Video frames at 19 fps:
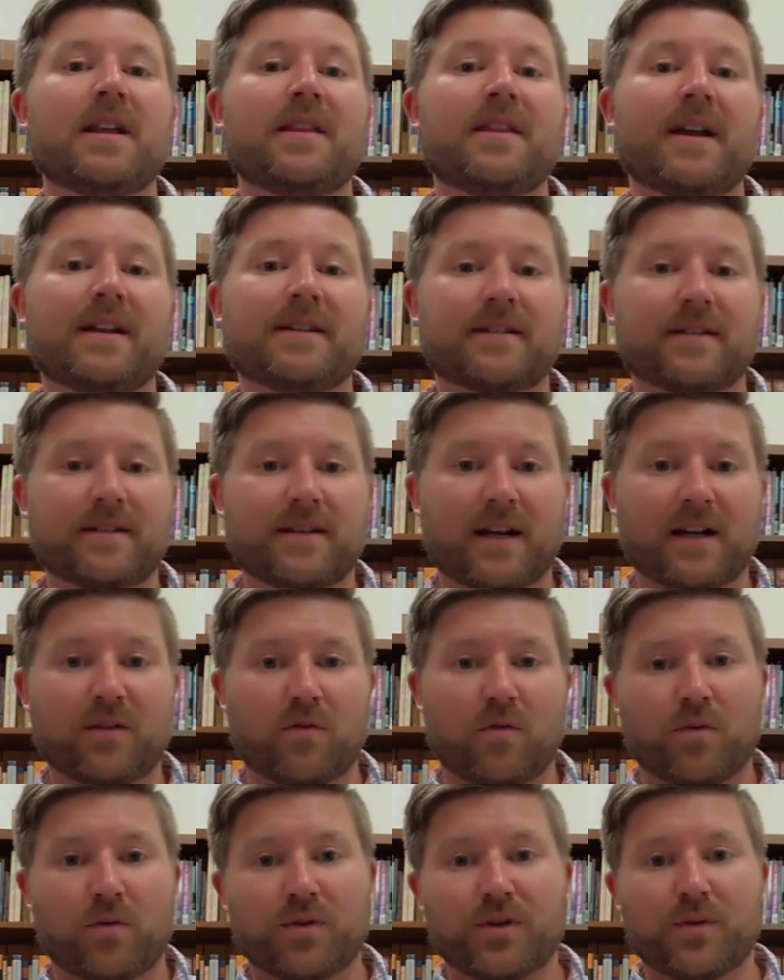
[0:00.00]
That's exactly
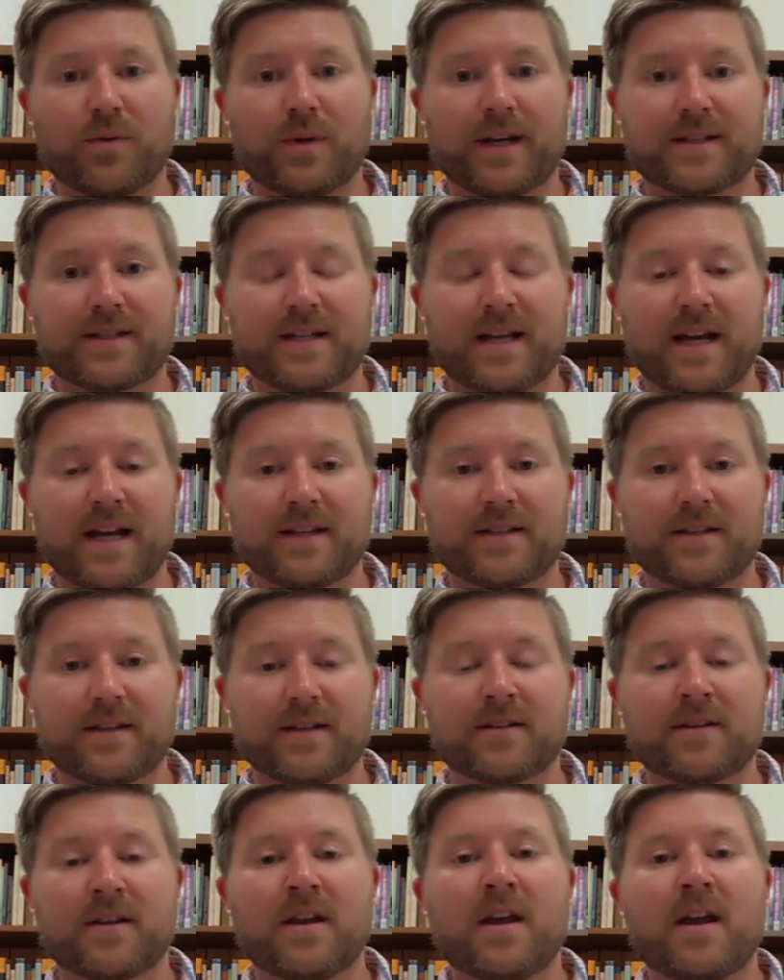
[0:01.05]
what we're doing as a
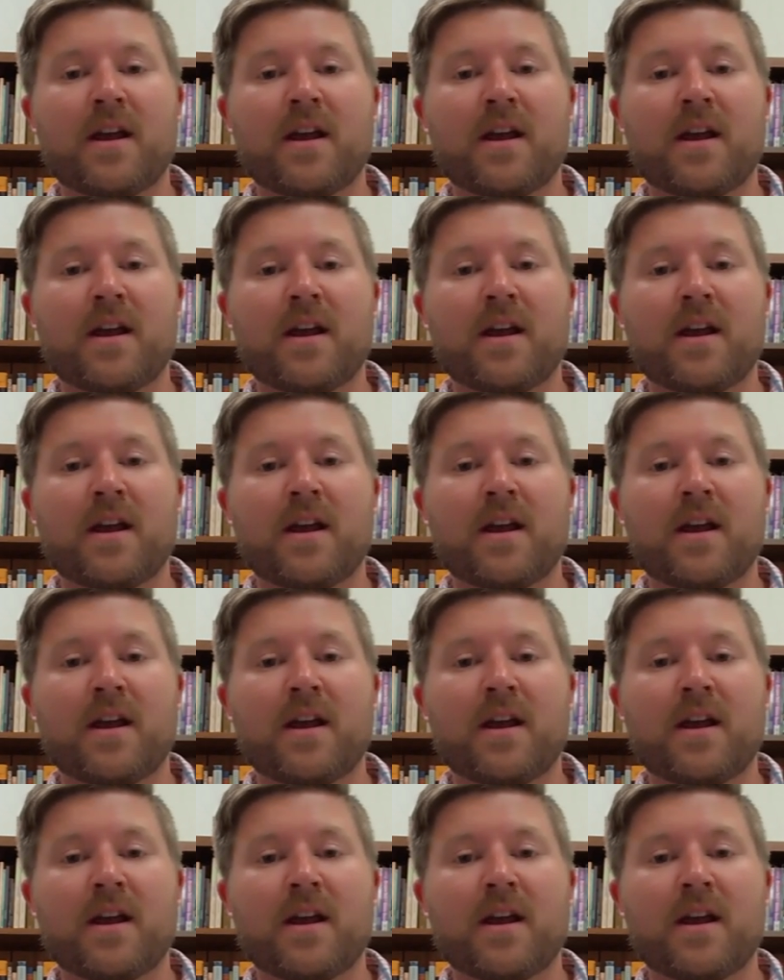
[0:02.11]
diocese.